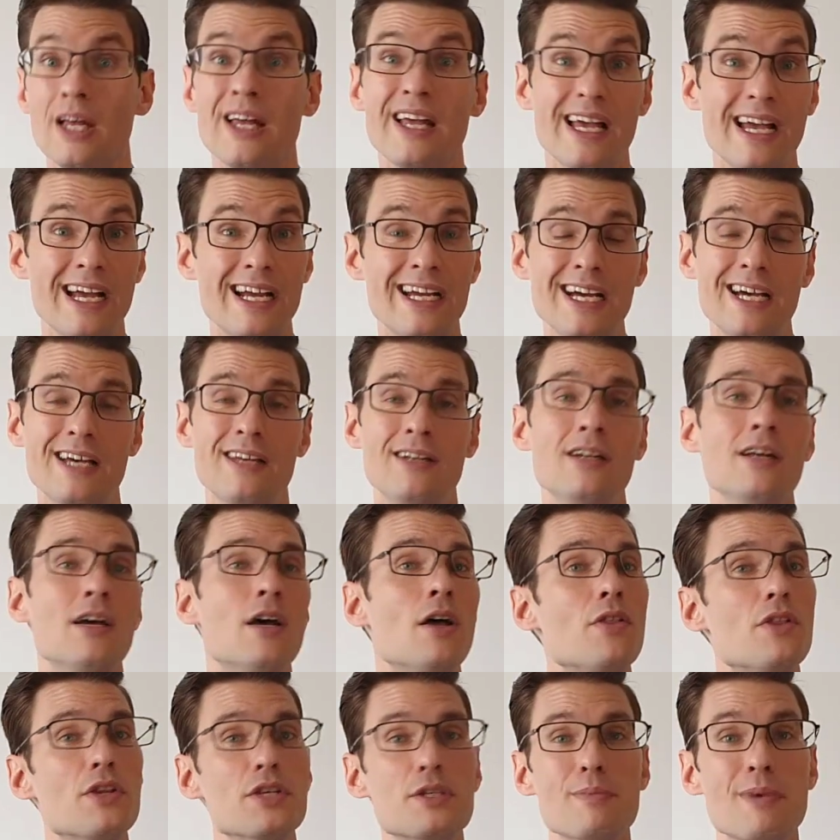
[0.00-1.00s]
Again,
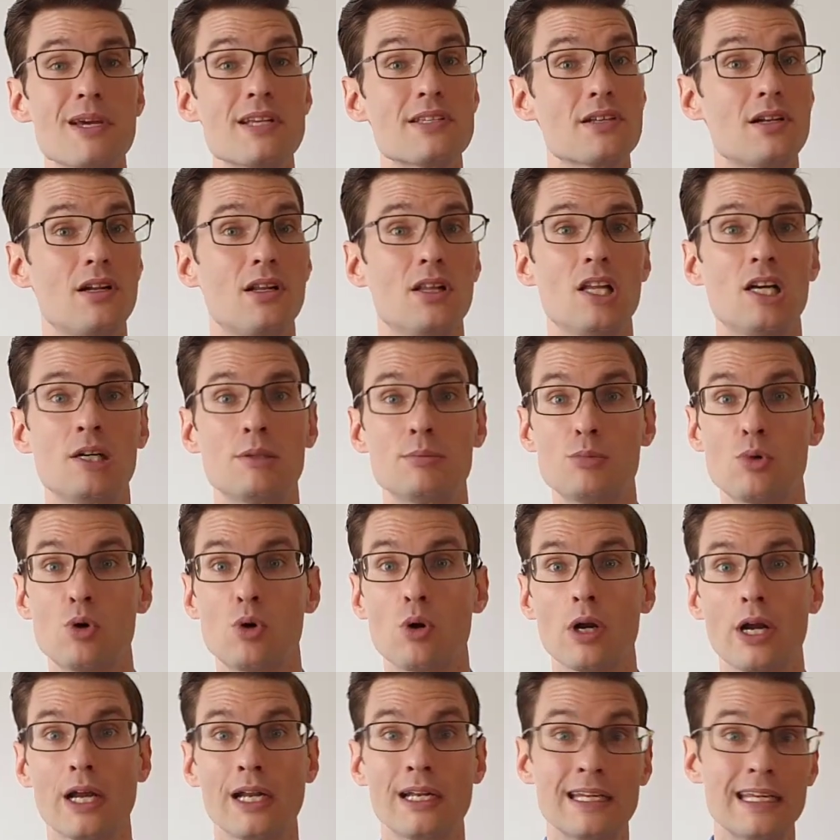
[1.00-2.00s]
this makes it a lot
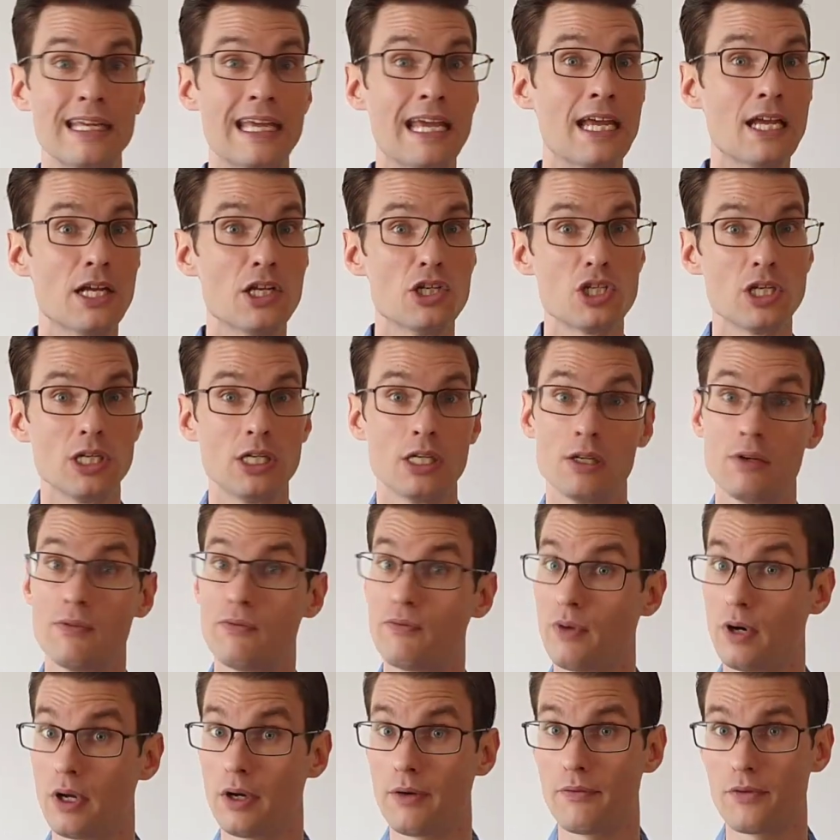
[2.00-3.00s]
more engaging and
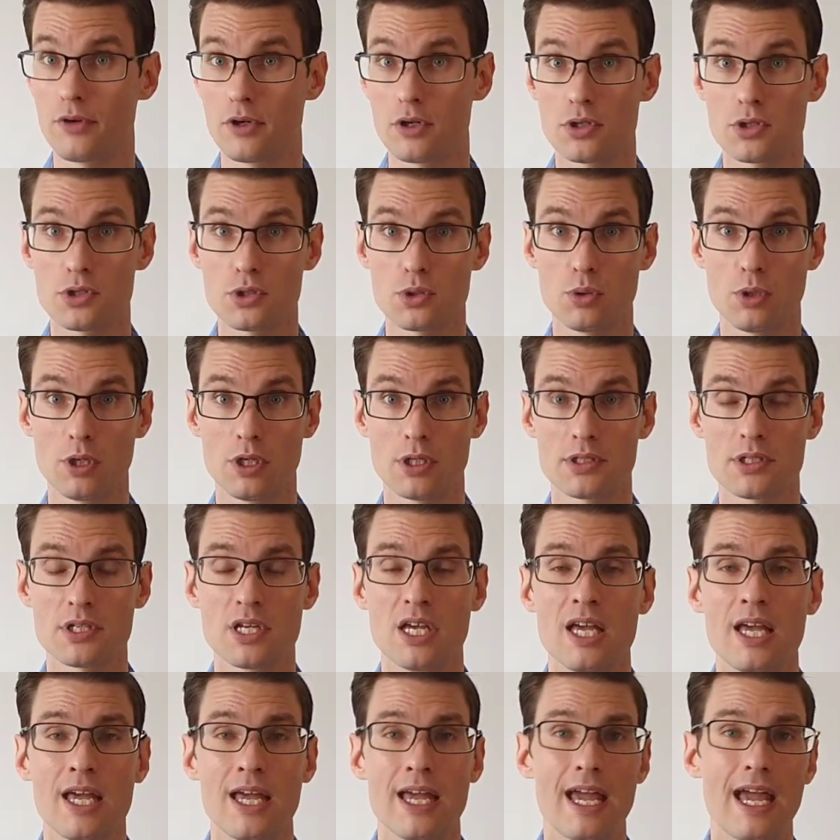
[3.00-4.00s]
fun for your students,
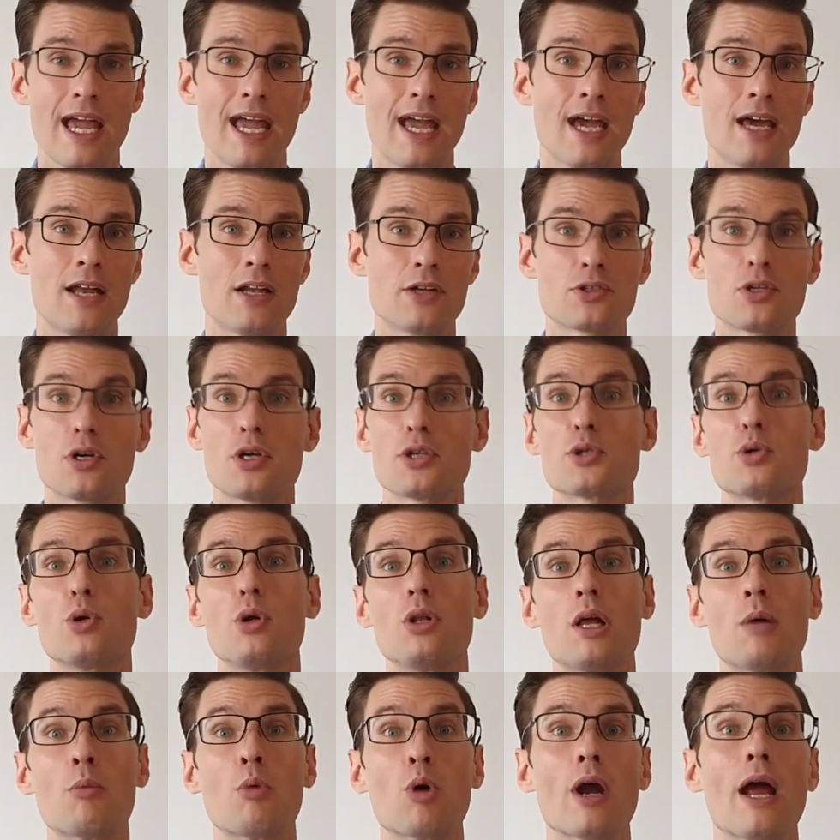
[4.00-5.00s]
and it's also a
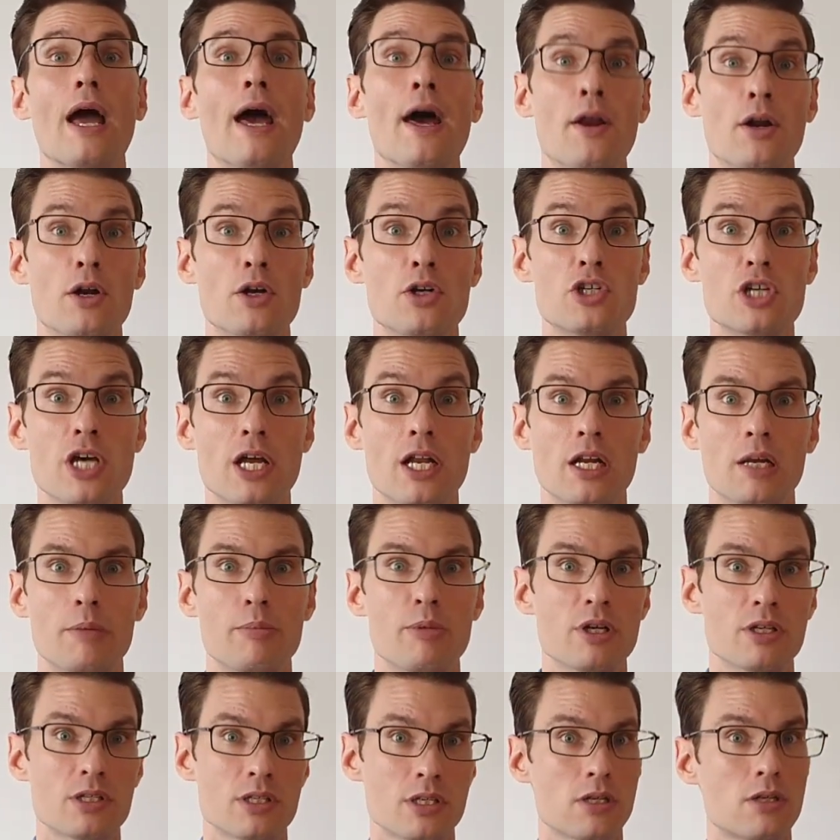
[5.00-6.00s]
lot more energetic
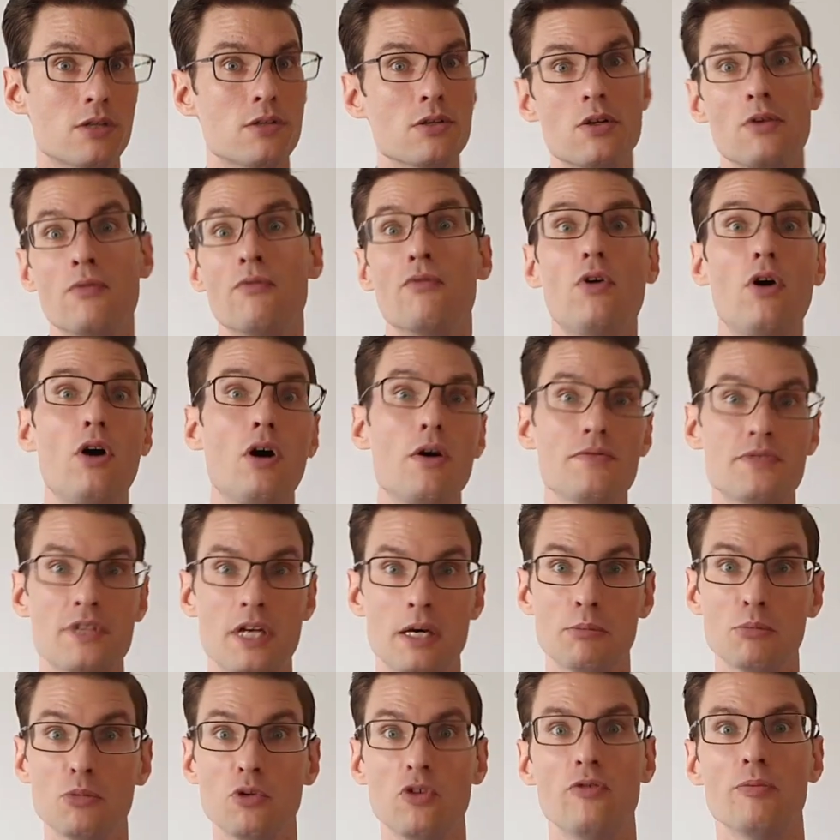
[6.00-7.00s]
because it involves
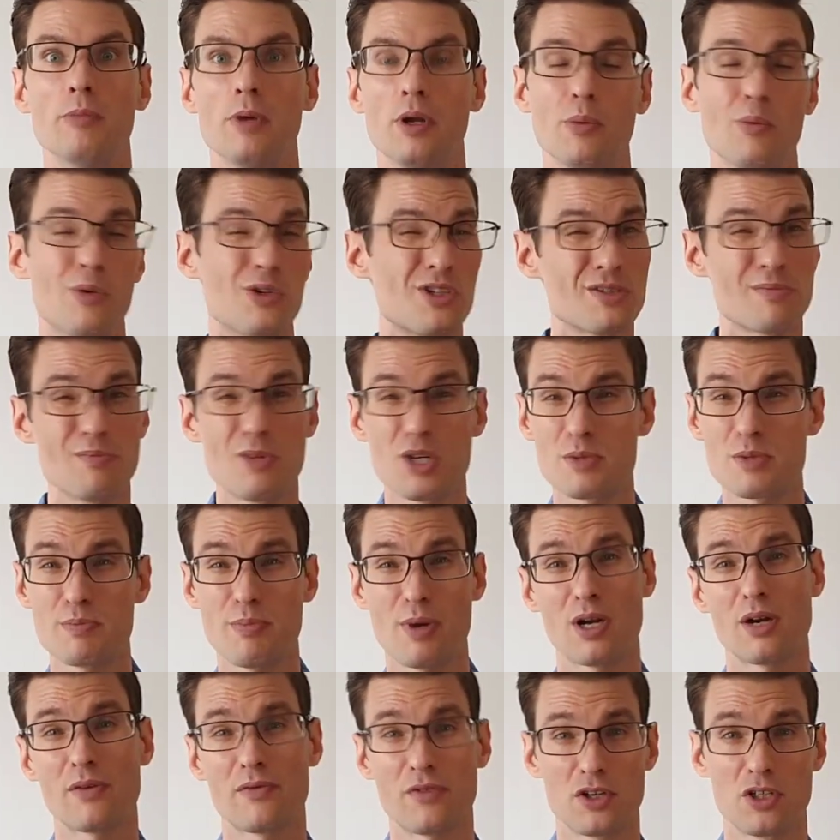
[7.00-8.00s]
that movement, which is much
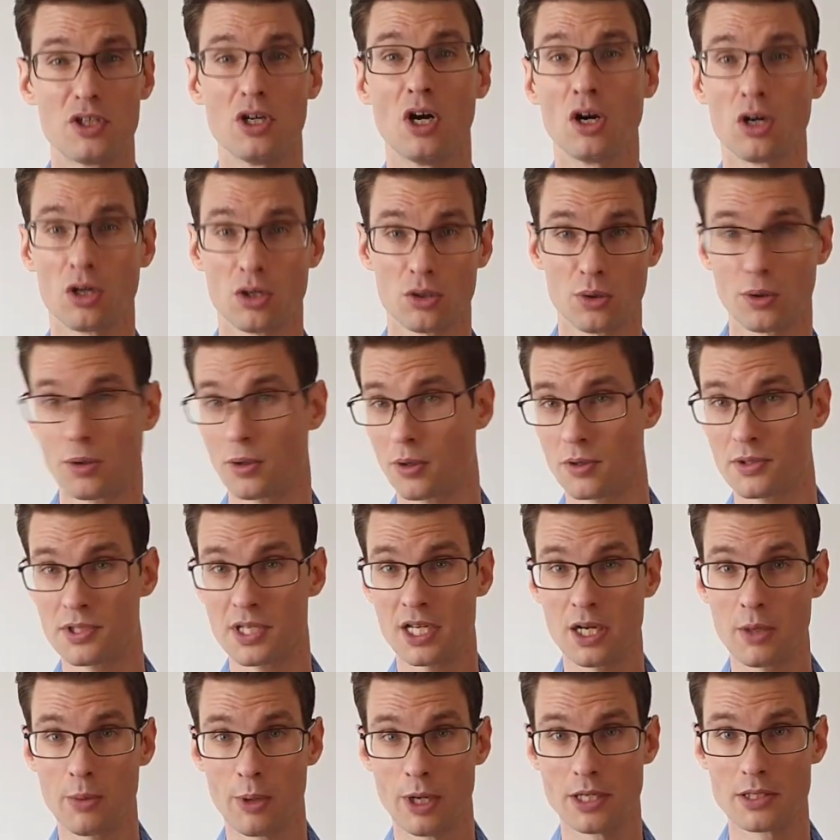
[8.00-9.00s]
better for younger learners
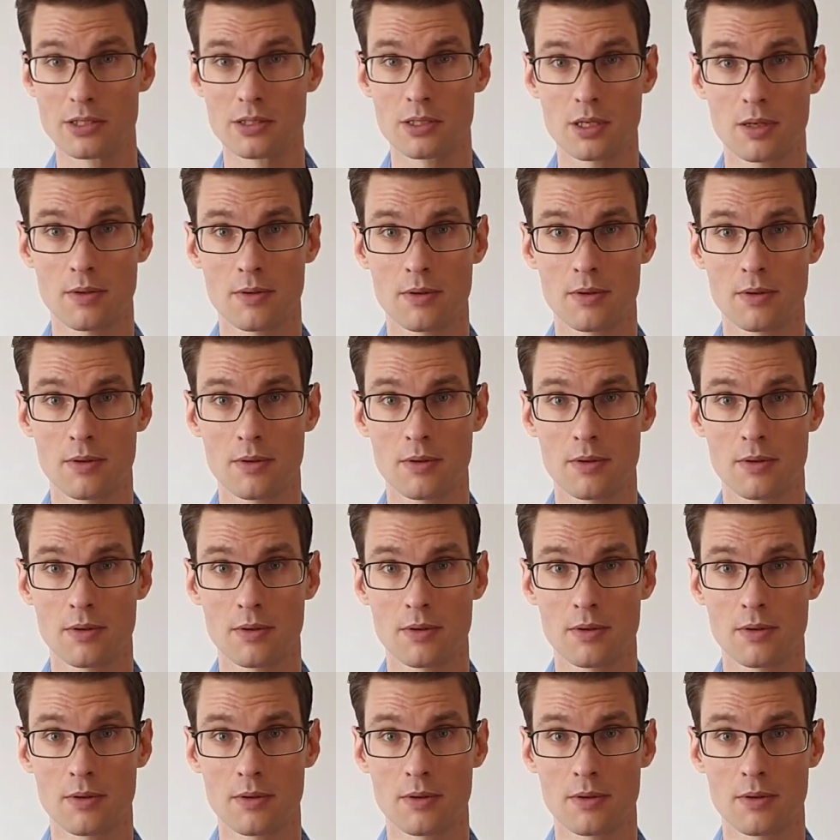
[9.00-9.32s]
anyways.